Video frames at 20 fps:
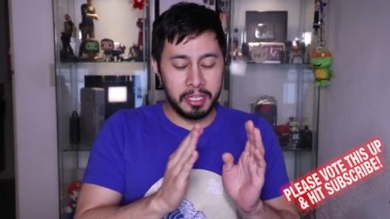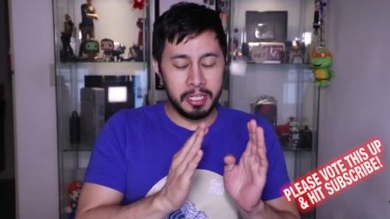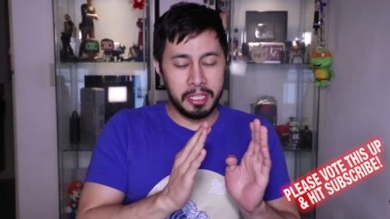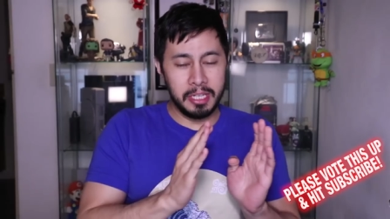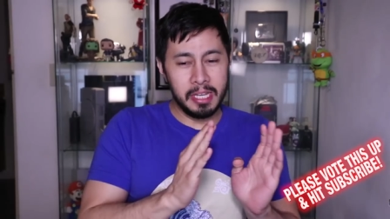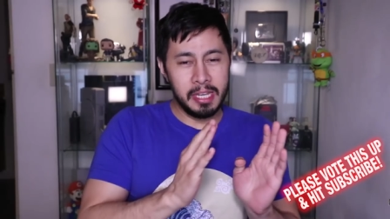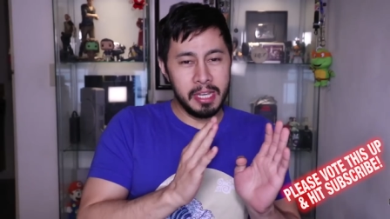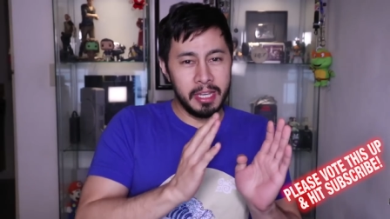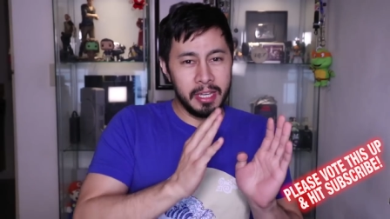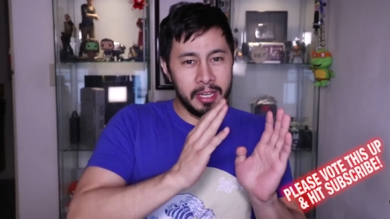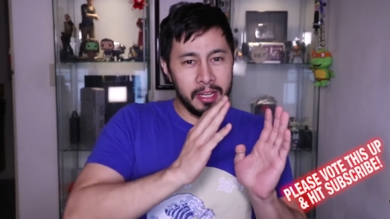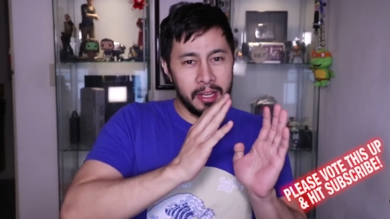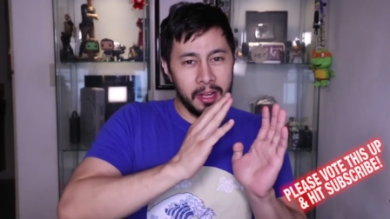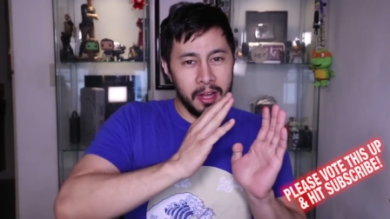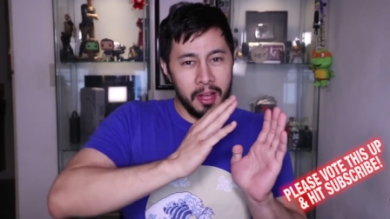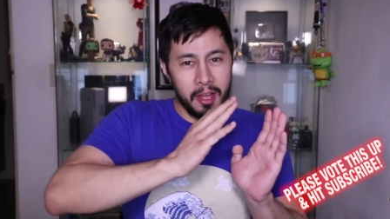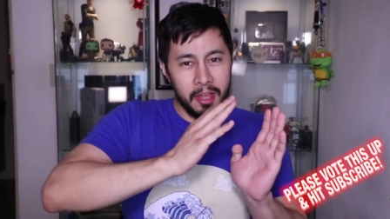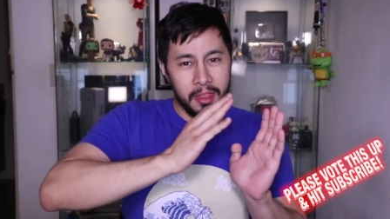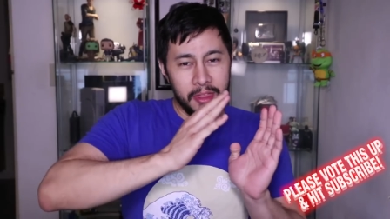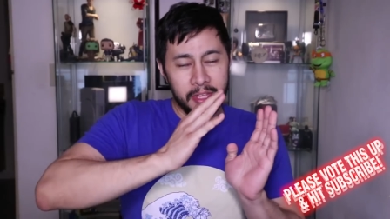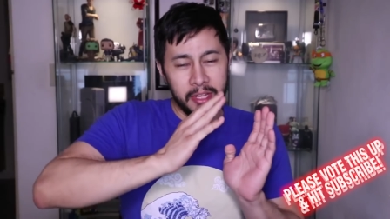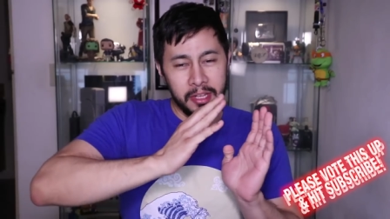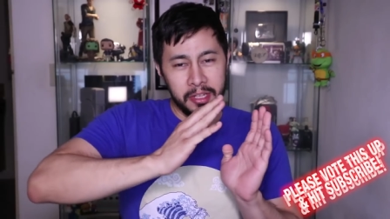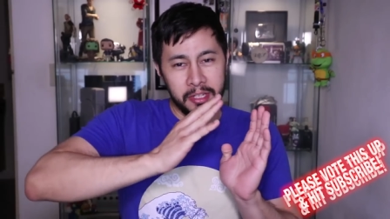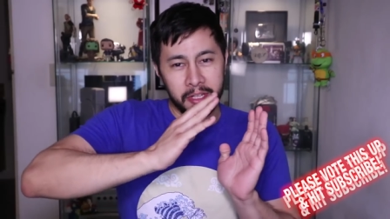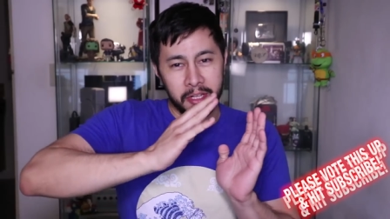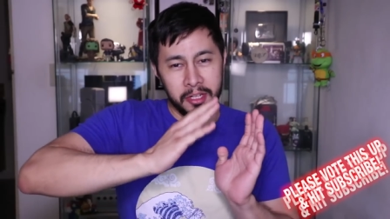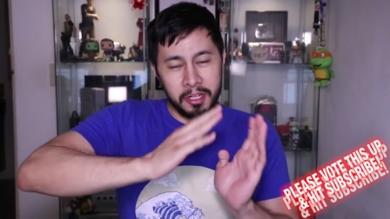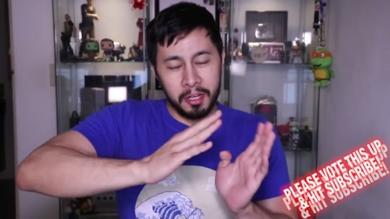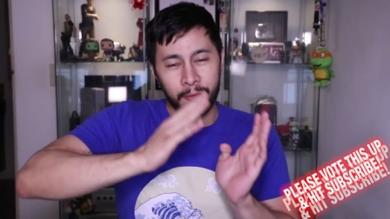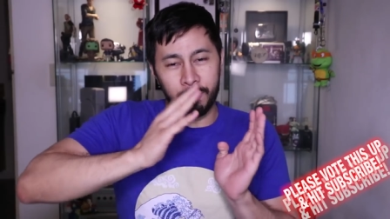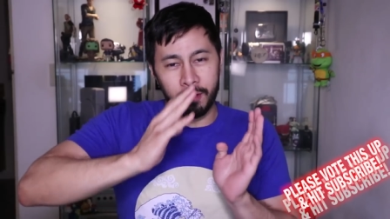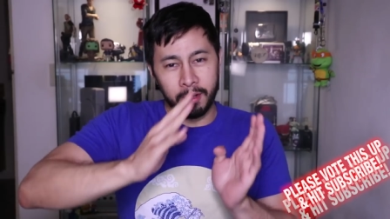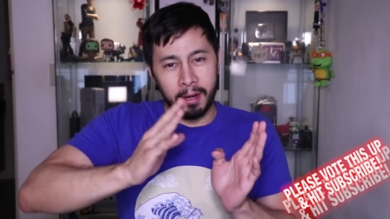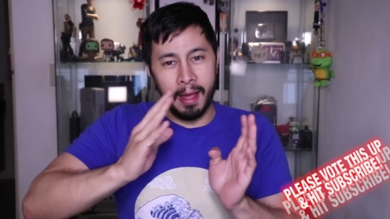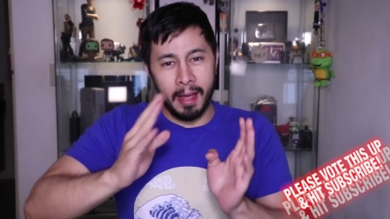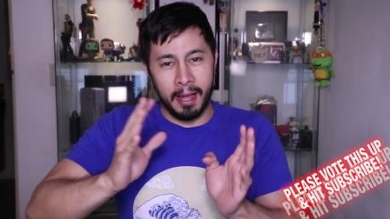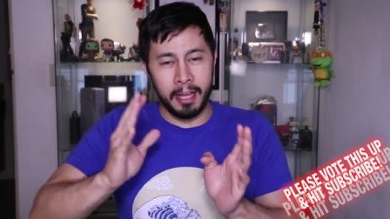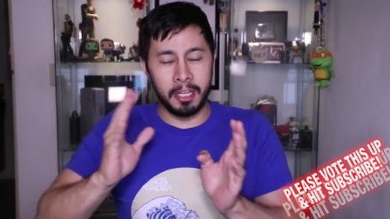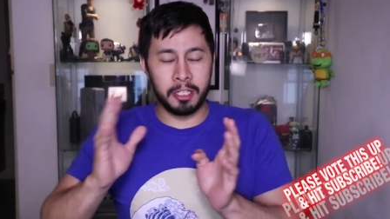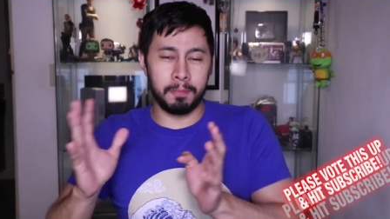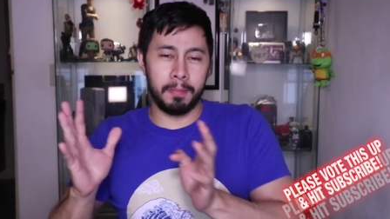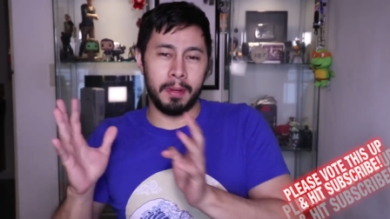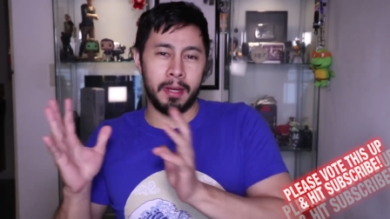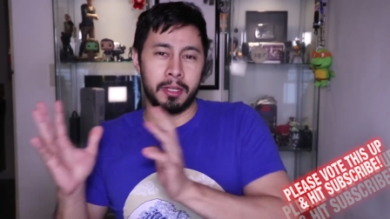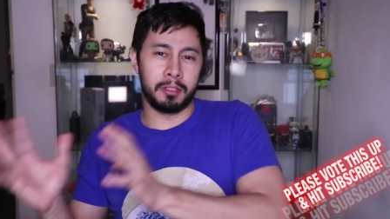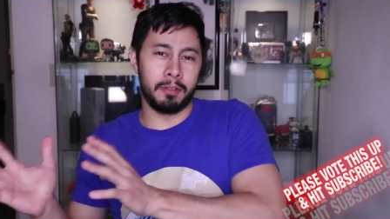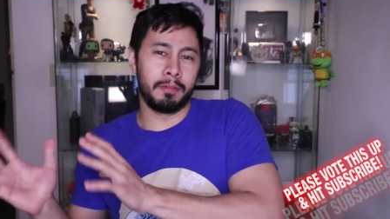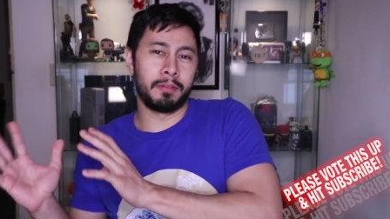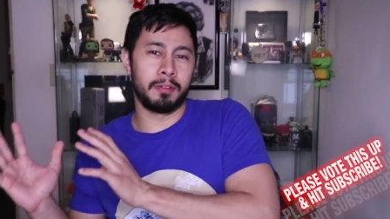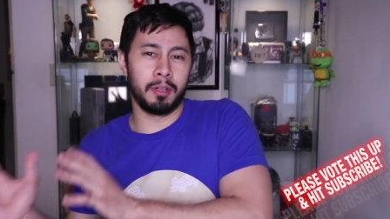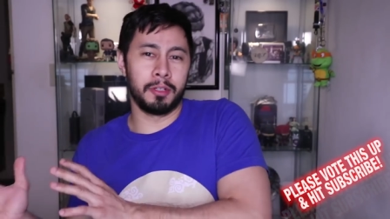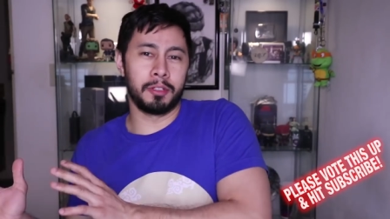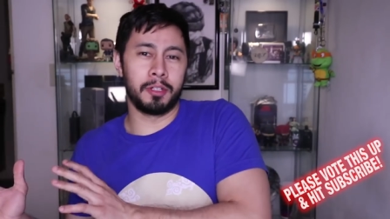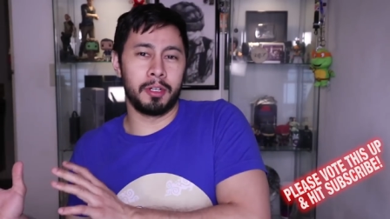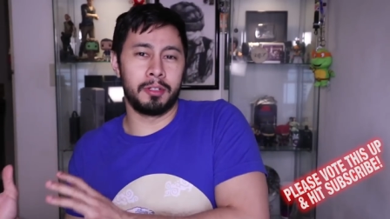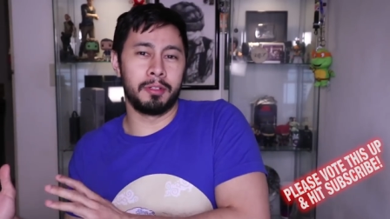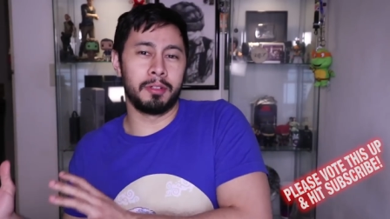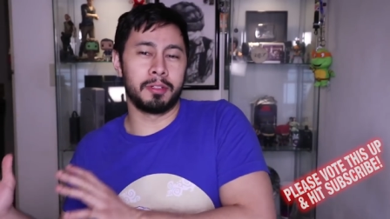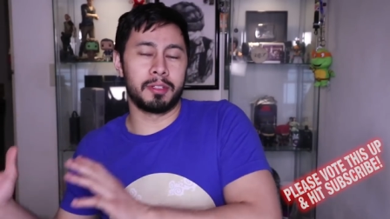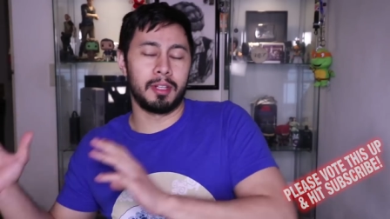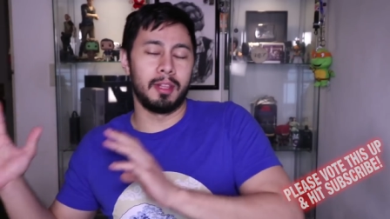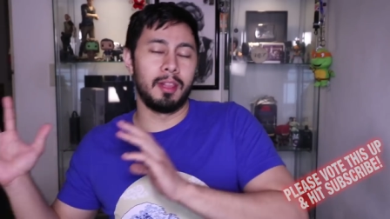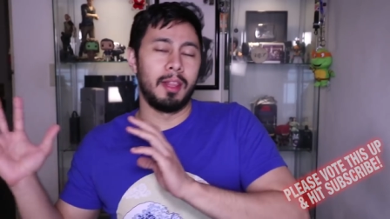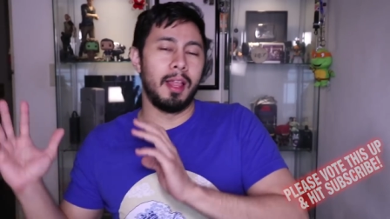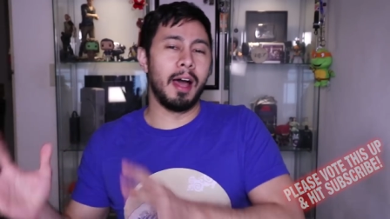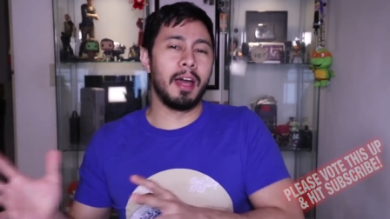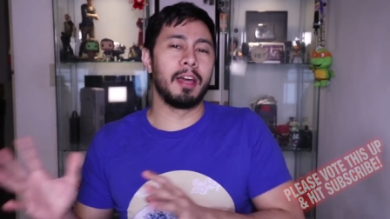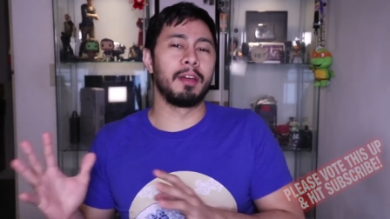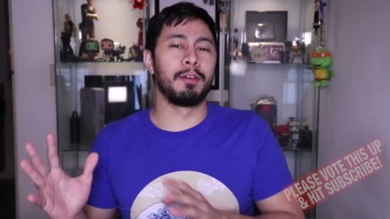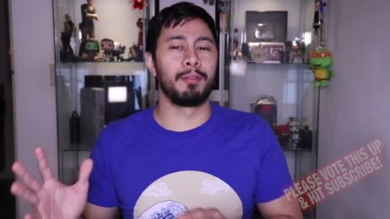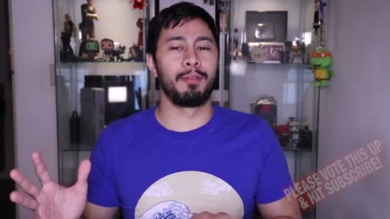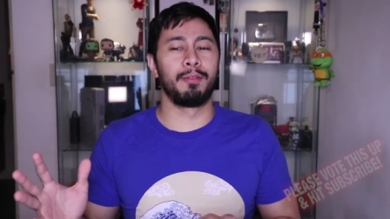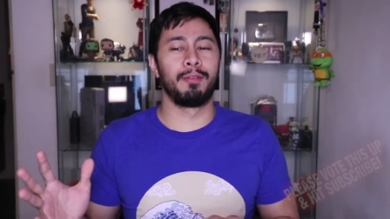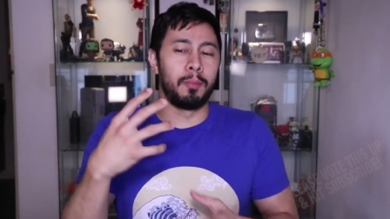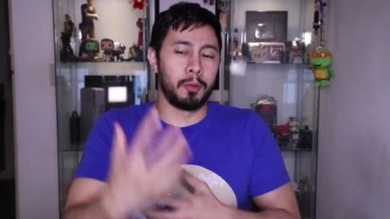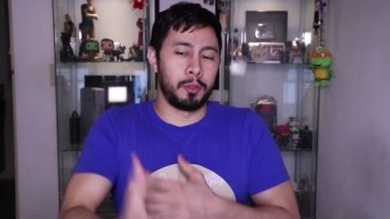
Seeing these different aspects of Sanjay Dutt's life